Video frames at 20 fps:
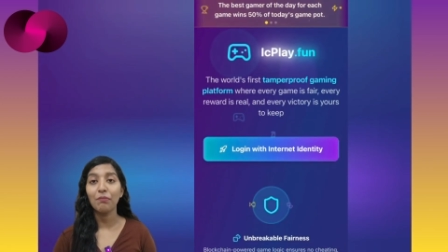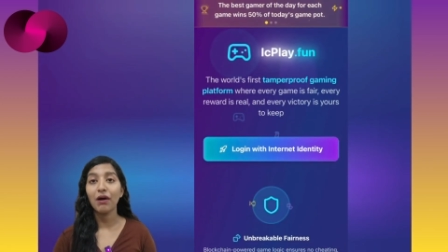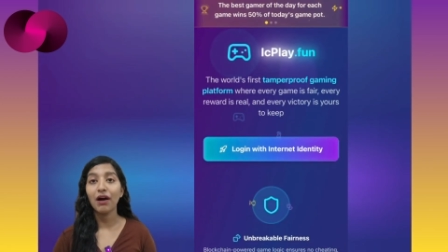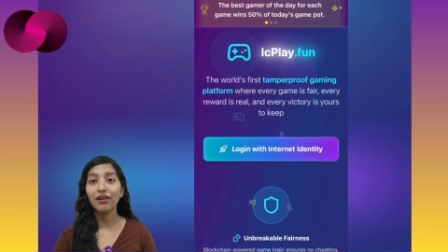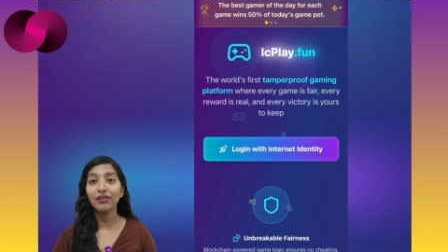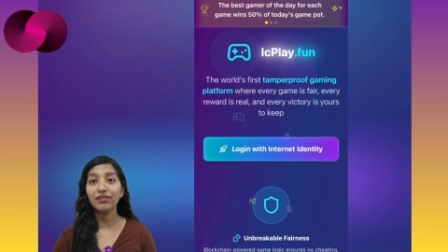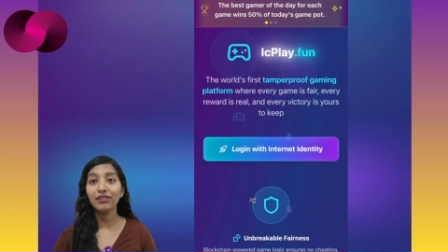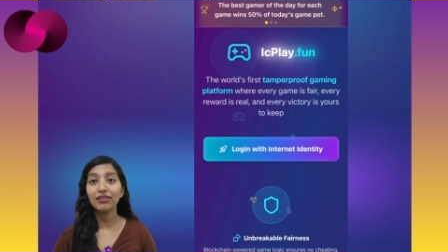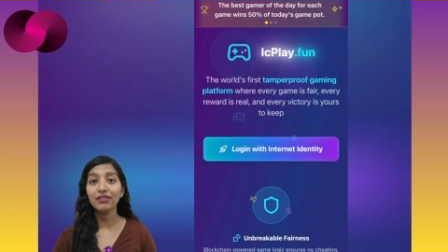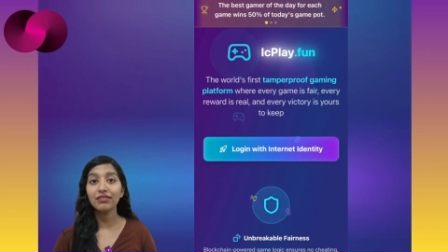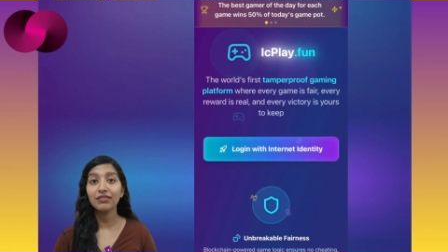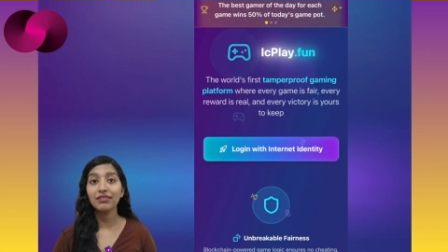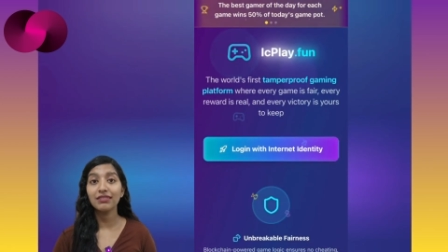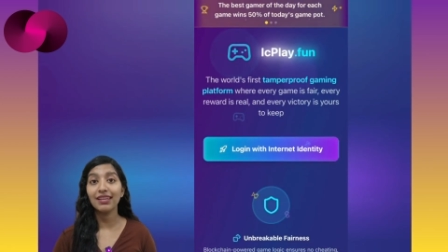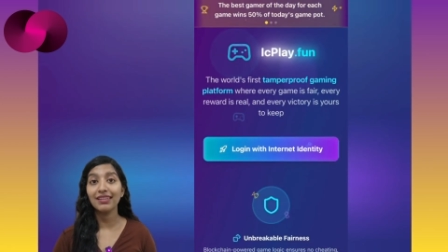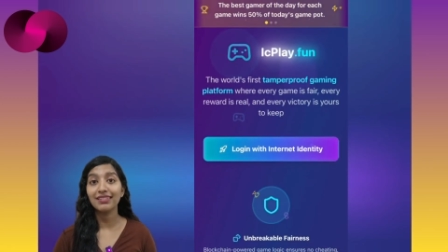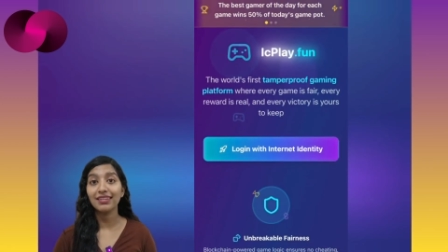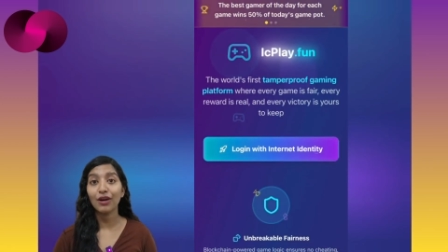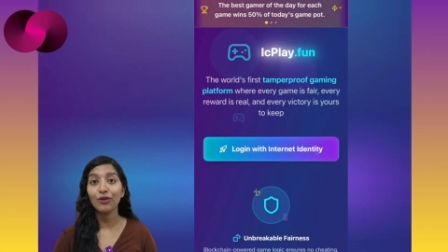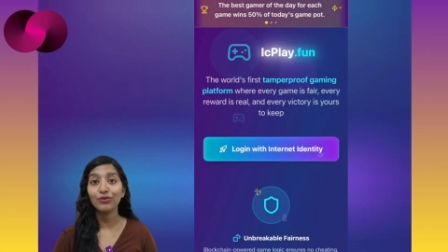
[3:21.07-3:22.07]
Markus
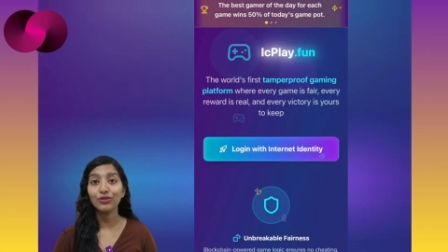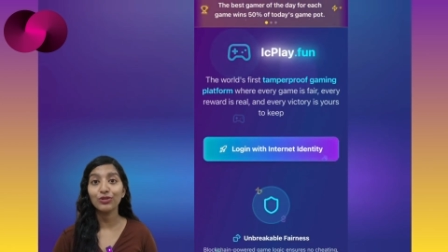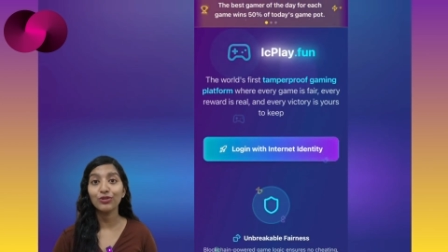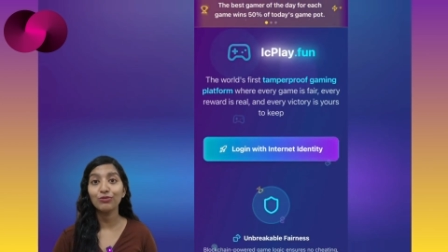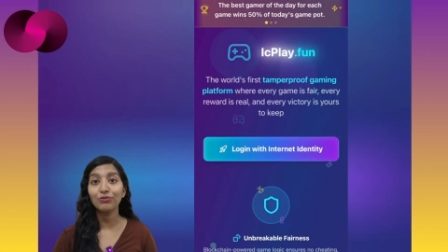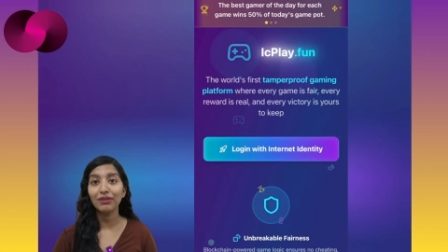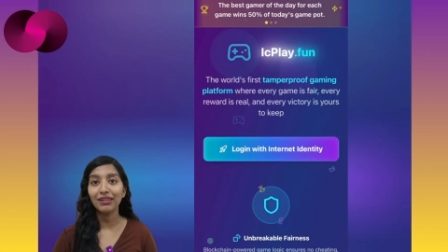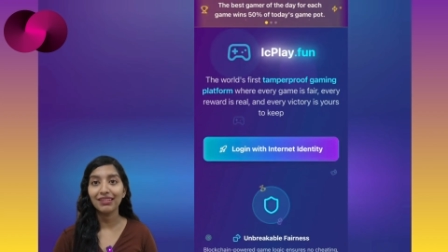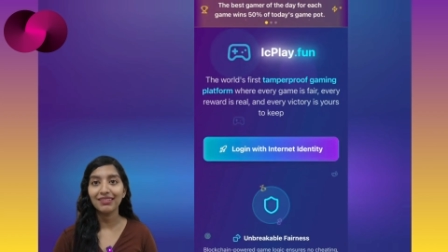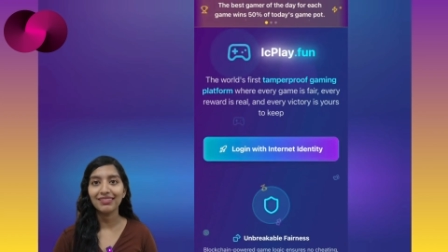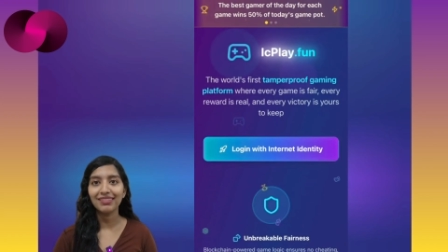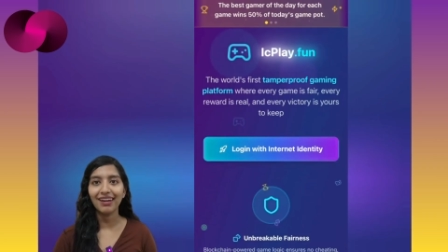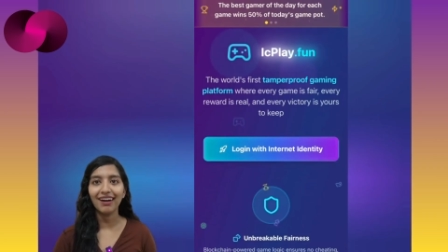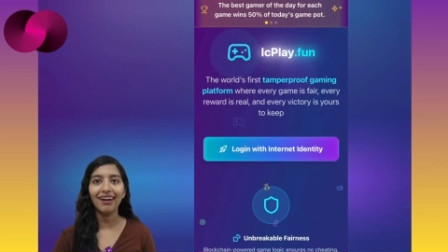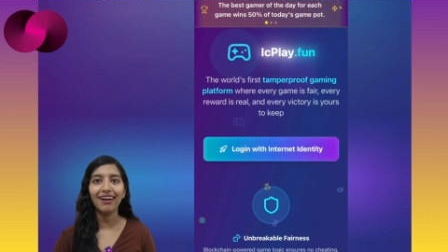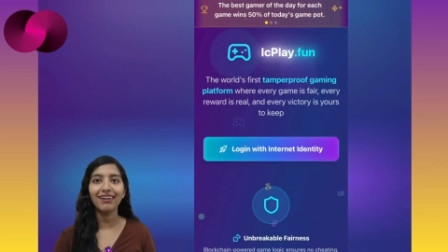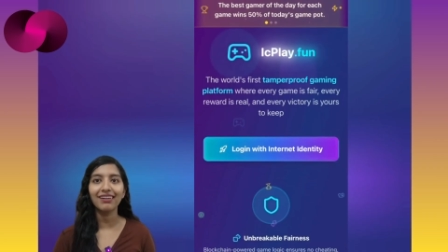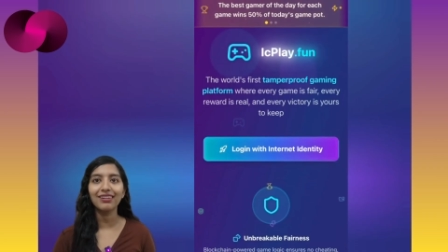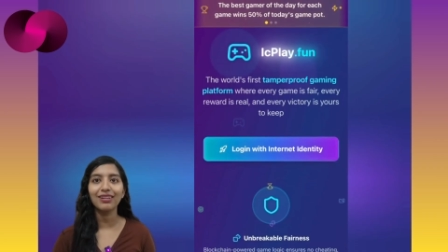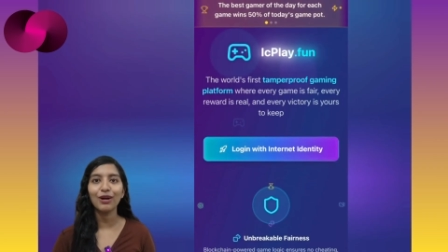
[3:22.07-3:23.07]
set out to build
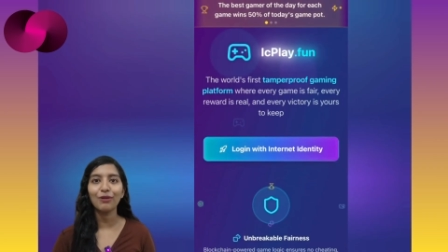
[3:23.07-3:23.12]
a